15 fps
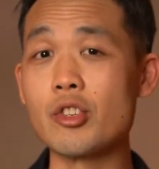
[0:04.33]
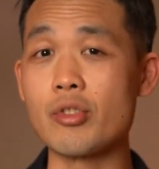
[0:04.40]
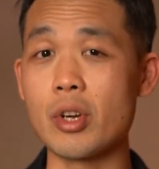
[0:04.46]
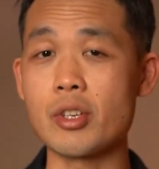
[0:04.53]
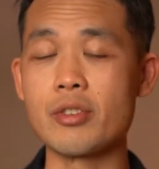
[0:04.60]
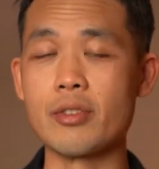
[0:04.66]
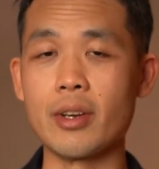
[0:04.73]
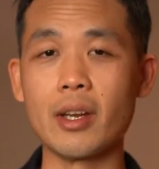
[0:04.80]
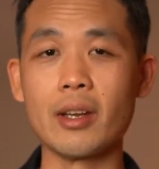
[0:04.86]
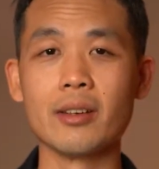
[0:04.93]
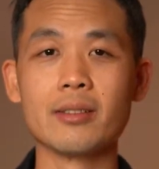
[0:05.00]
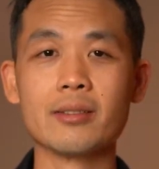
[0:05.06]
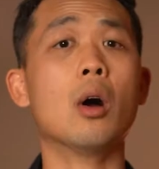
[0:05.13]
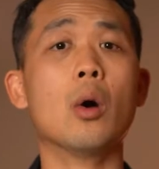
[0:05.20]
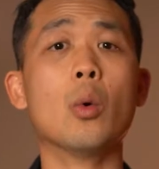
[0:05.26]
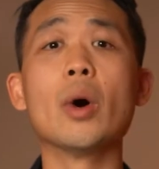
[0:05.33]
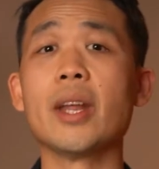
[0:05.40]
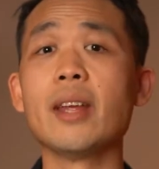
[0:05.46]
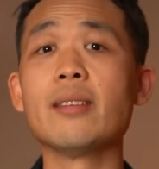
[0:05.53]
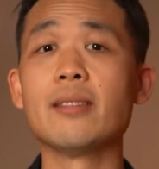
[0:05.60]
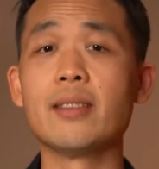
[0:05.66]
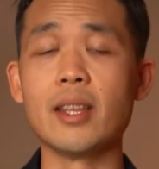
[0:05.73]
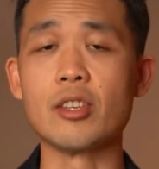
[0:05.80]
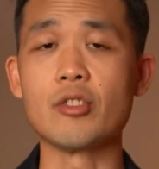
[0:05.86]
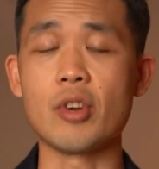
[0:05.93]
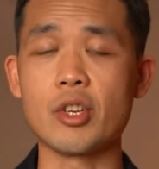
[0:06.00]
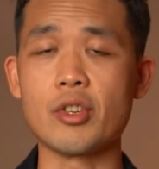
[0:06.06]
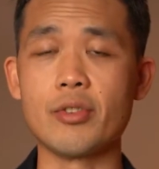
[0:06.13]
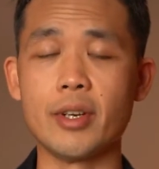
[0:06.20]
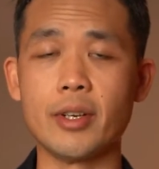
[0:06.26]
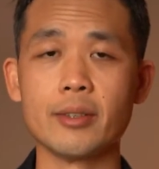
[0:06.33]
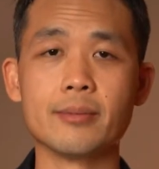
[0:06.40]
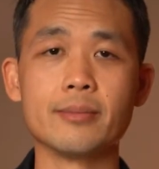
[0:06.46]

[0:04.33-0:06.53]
structuring. What is debt structuring?